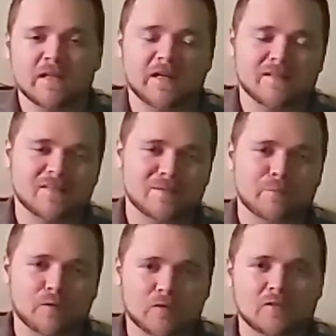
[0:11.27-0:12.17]
as
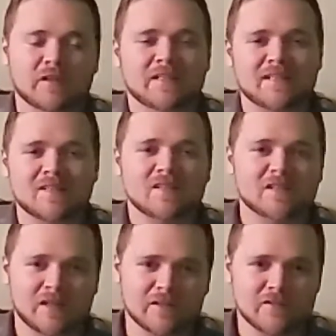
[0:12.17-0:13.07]
simple and easy
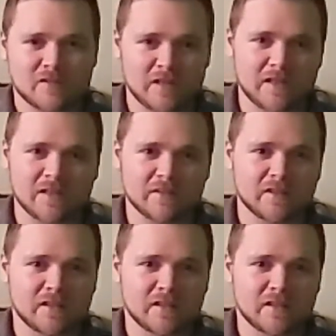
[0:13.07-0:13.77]
to understand.